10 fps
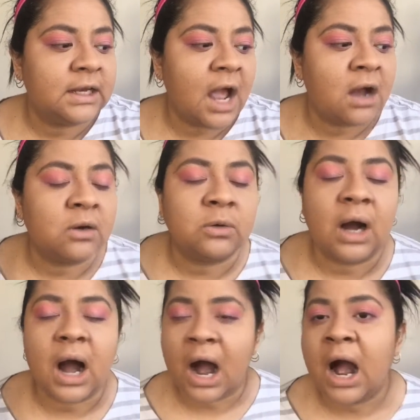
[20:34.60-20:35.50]
Now,
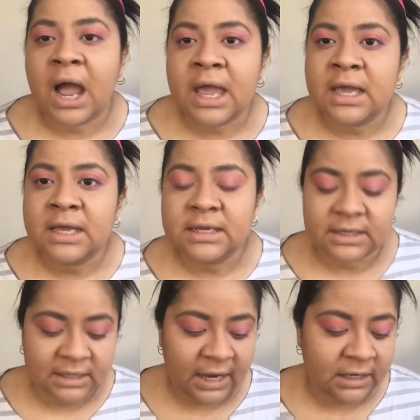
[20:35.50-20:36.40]
I
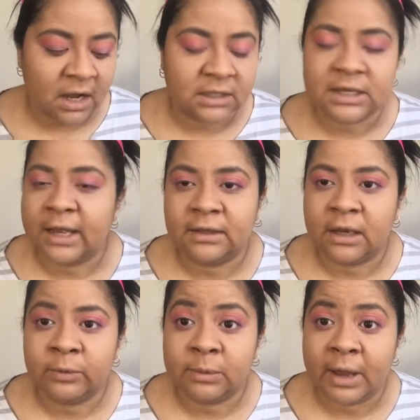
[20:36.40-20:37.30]
cannot
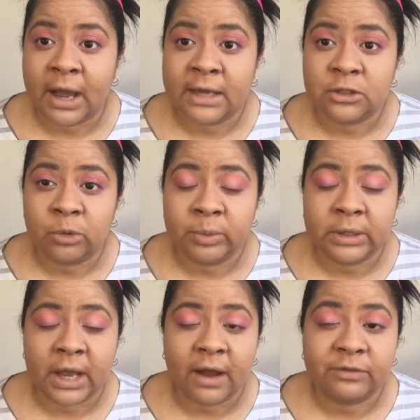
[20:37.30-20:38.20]
tightline with my eyes
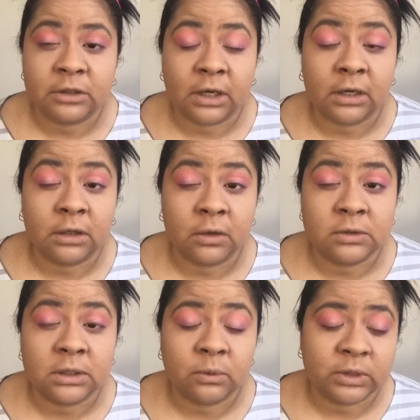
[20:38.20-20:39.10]
open. I have to like
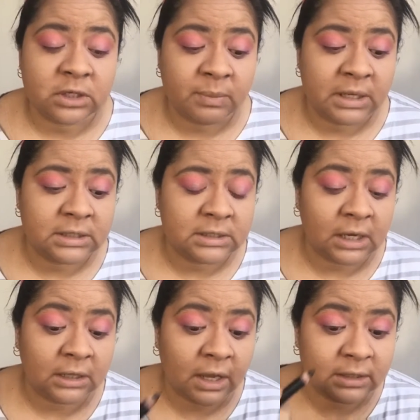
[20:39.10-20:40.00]
close it, which means
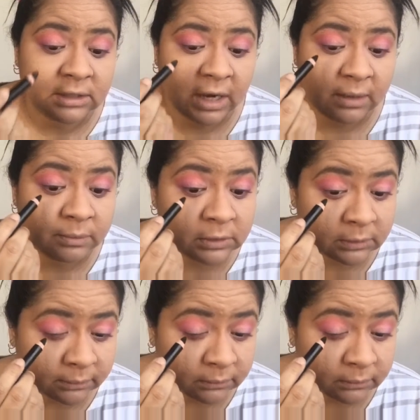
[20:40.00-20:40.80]
a lot of times